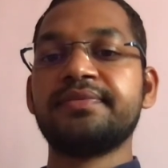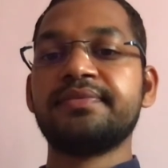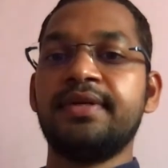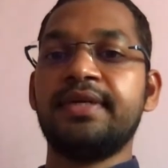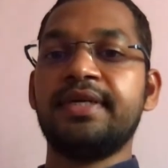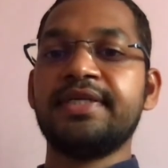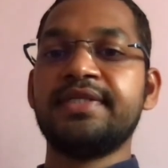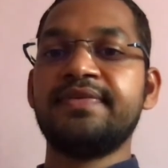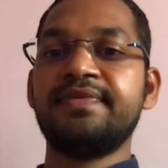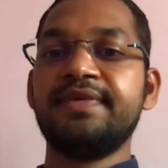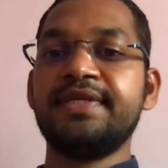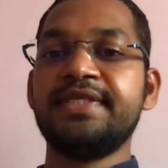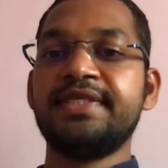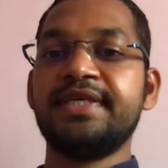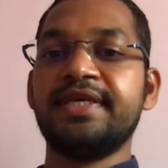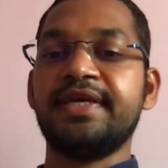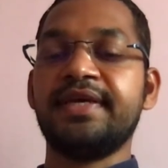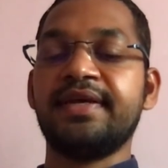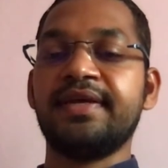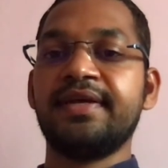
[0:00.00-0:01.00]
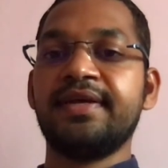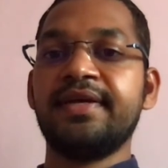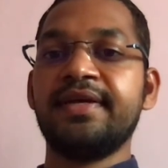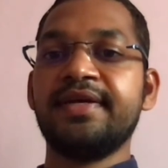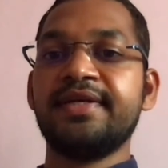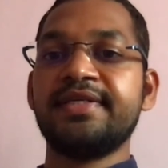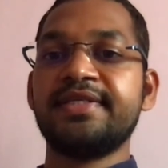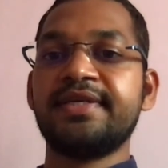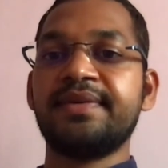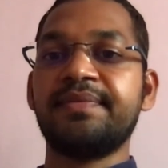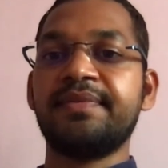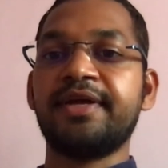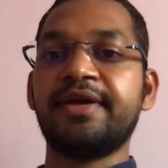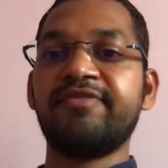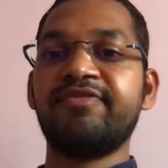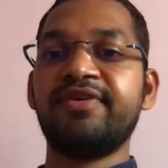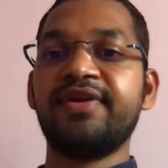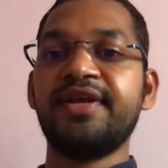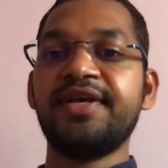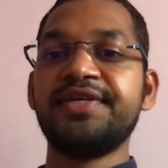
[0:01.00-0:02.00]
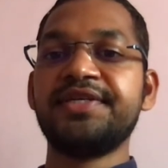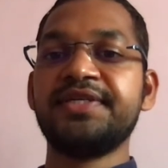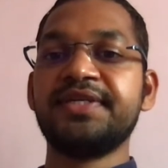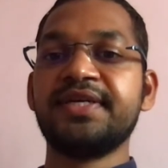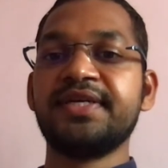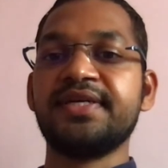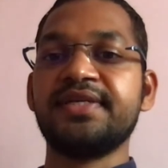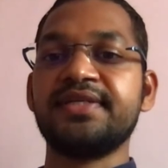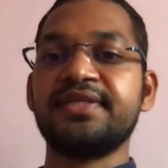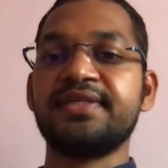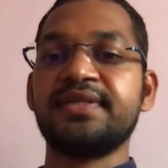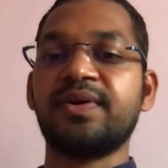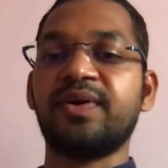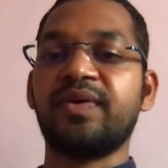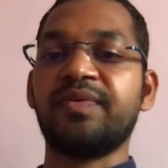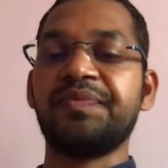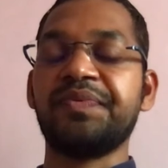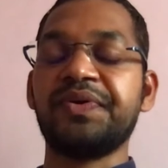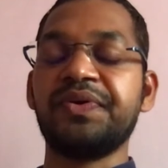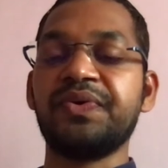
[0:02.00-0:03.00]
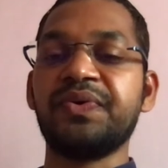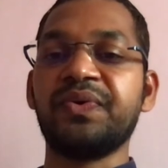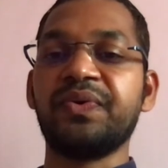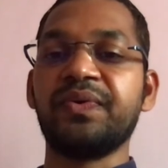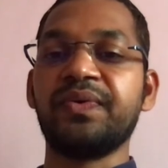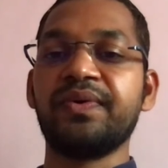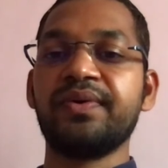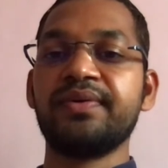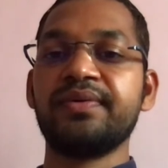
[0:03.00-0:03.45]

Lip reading: Let's see some definitions of yoga.